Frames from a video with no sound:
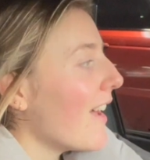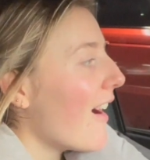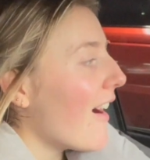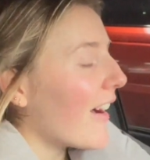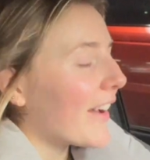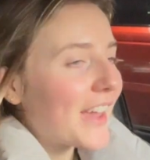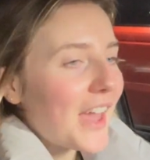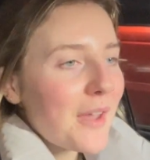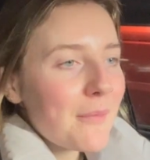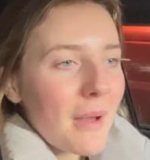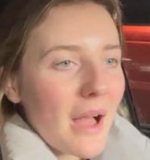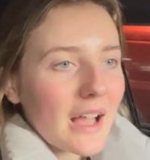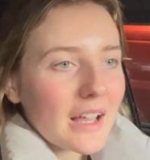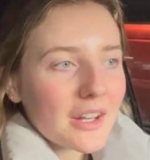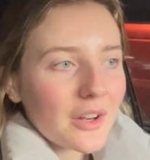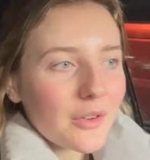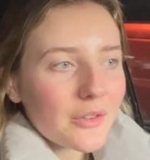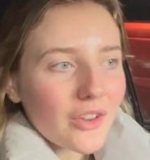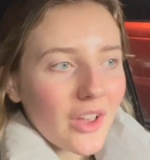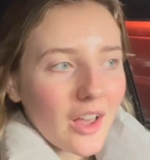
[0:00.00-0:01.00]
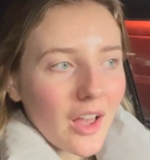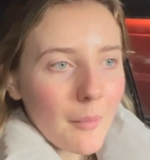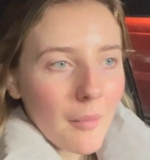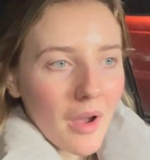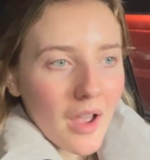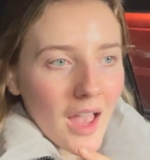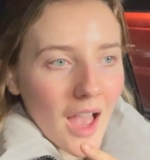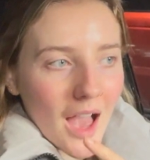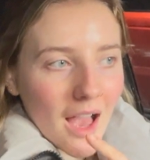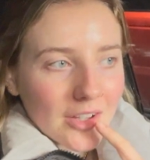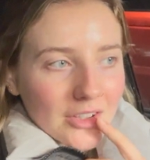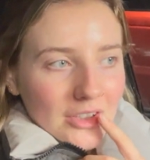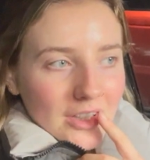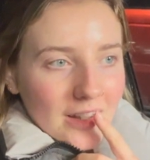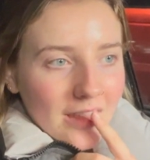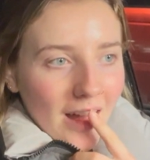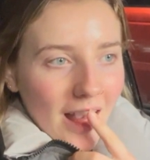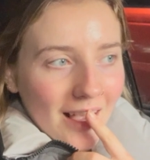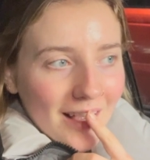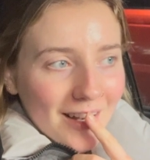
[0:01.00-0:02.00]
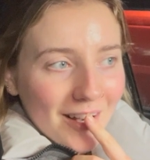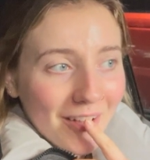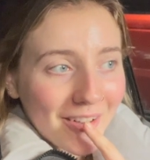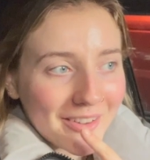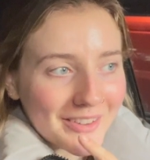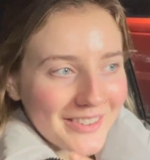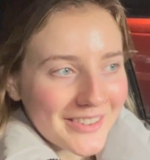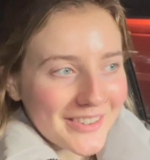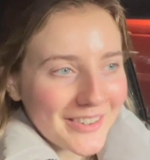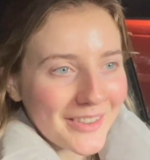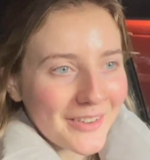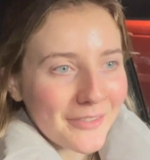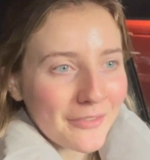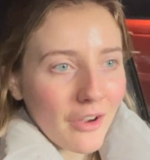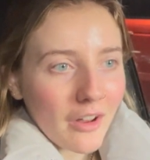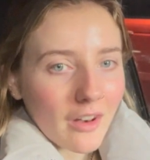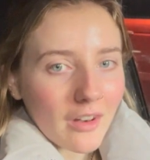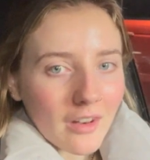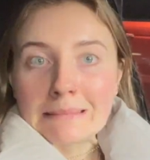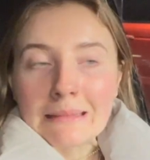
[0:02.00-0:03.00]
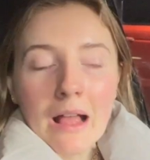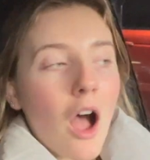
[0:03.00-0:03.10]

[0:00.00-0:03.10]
I came back and I was like, am I actually that close to the front?